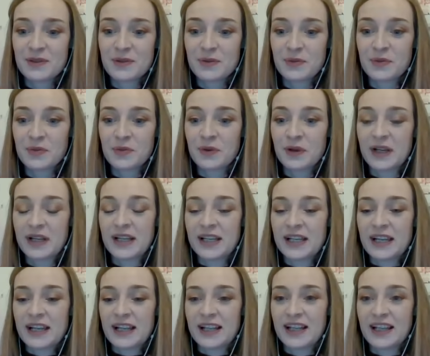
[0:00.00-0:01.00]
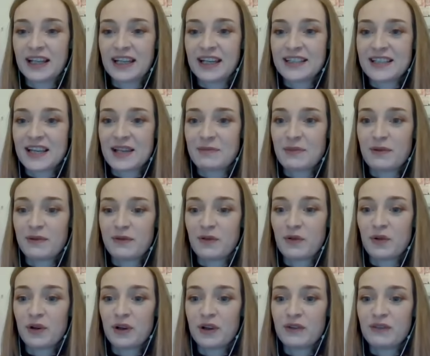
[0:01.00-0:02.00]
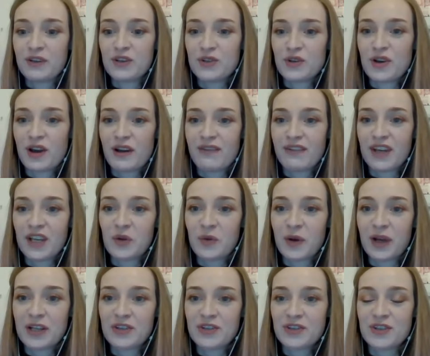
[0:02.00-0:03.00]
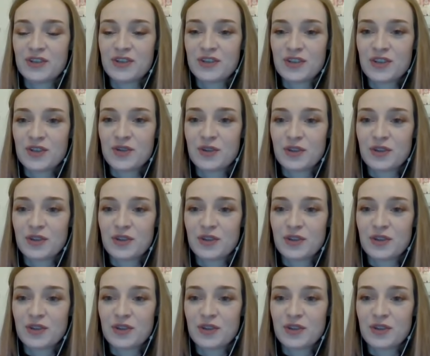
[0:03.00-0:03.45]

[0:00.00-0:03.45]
So like I said before, if you do have any questions,